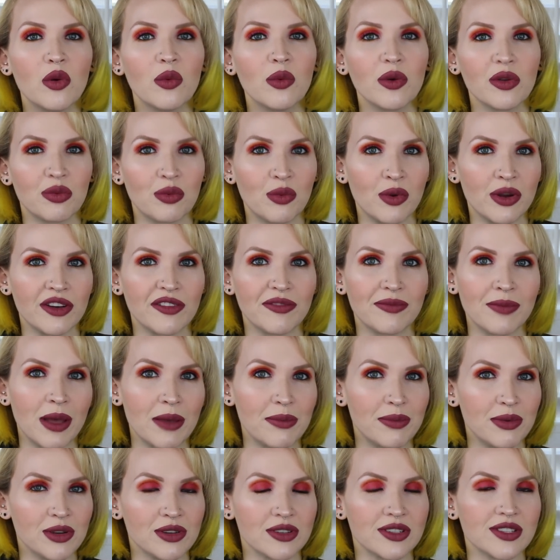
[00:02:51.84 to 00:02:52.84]
with one of my
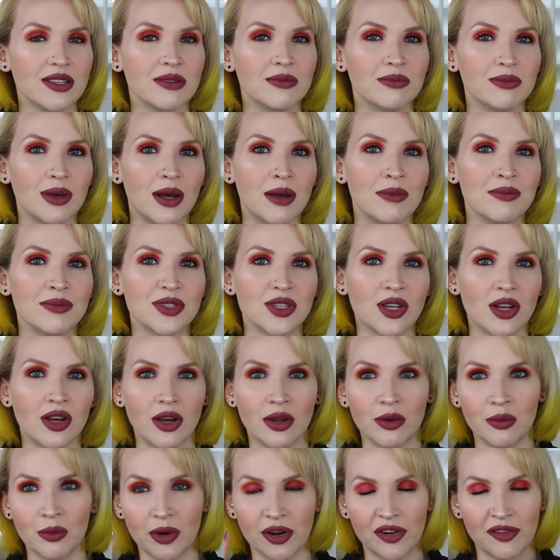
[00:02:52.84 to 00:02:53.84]
piercing bumps on
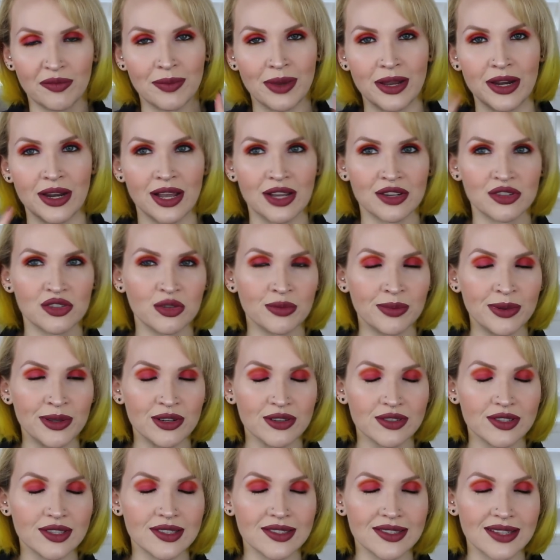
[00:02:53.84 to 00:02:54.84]
one of my nostril
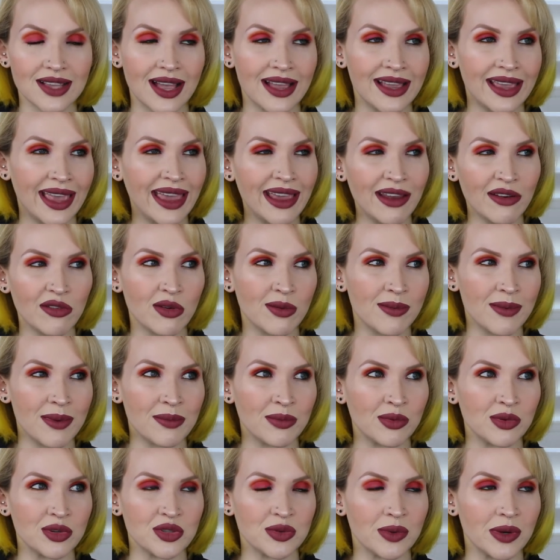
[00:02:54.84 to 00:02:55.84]
piercings. I can't
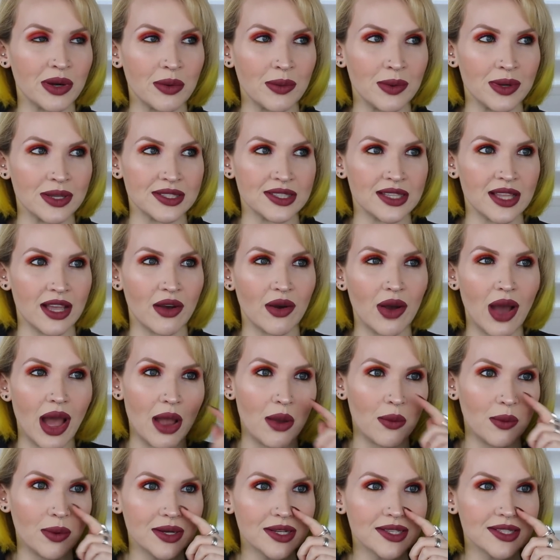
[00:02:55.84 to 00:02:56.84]
remember which one it was now.
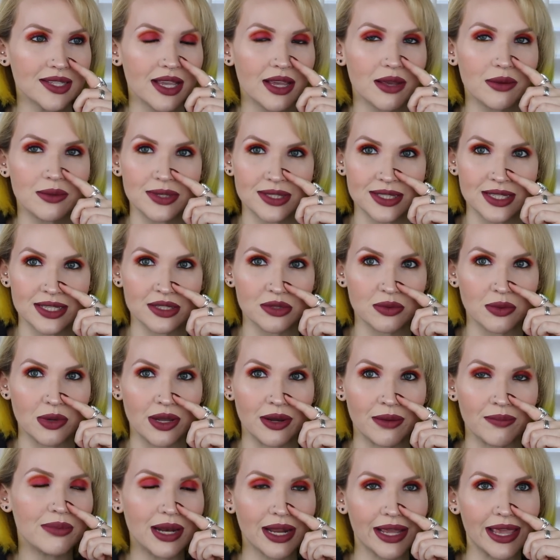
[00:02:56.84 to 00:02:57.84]
I wanna say it was this
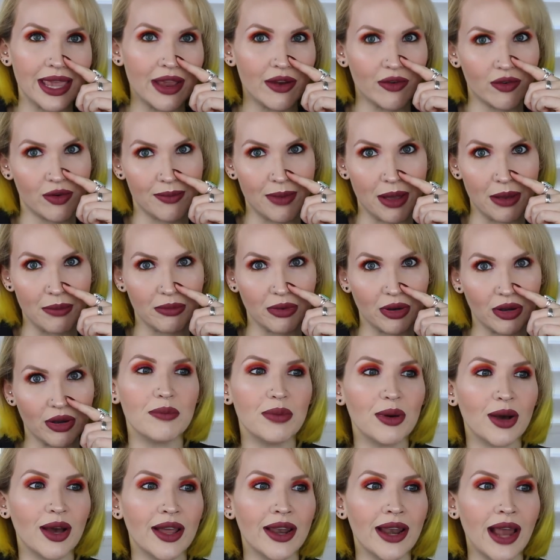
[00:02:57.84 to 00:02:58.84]
one, but I can't remember.
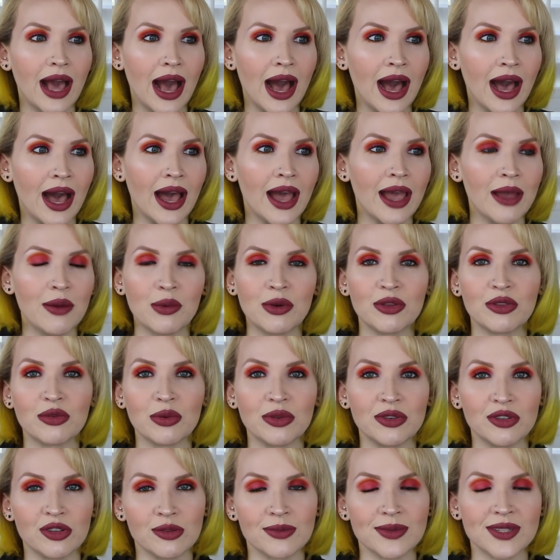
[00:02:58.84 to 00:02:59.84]
But I went to
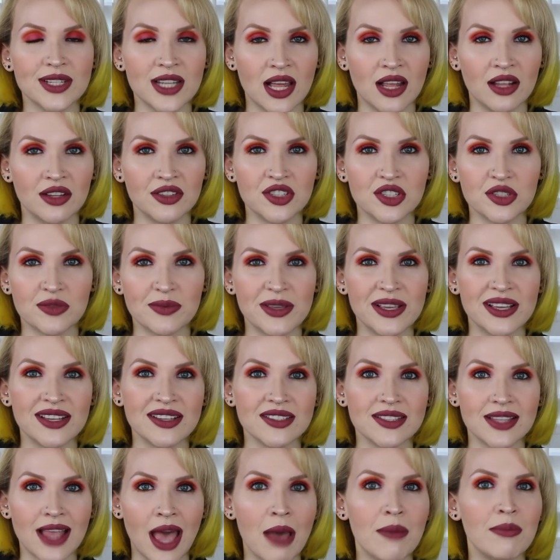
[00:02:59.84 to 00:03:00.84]
a dermatologist
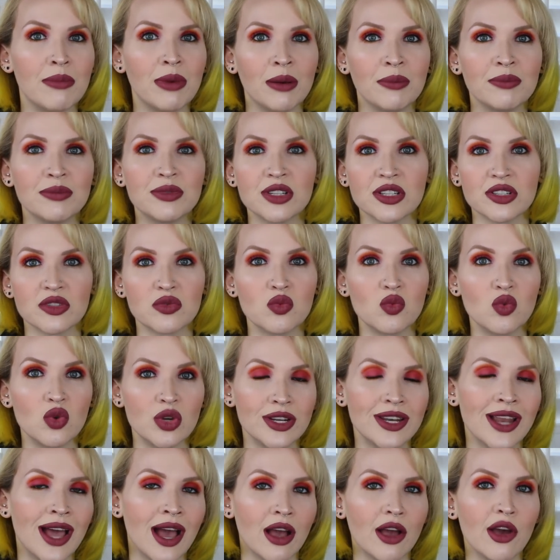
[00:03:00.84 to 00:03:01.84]
because that bump just
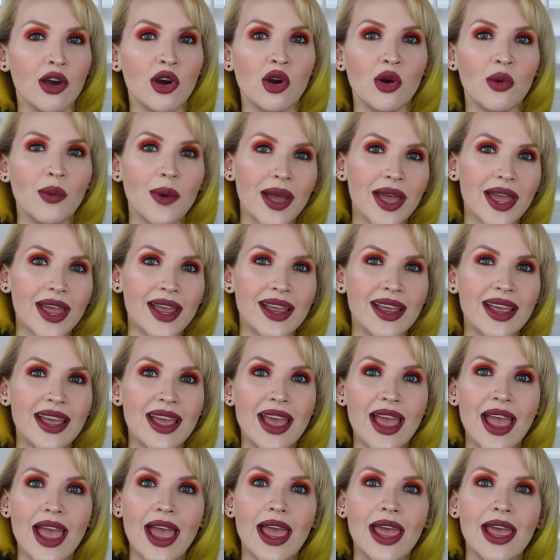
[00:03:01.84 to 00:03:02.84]
would not go away
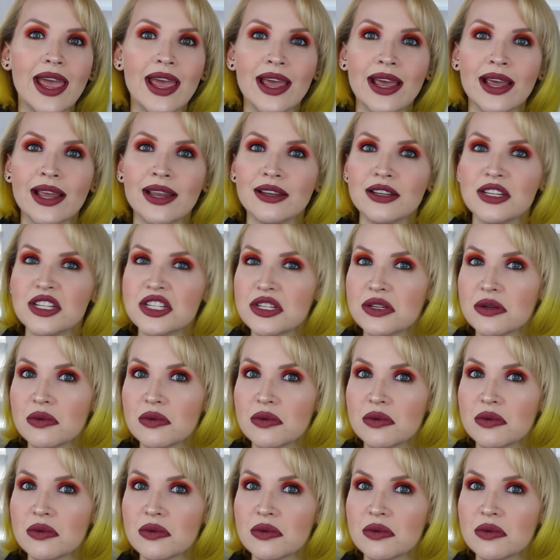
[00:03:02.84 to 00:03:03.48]
and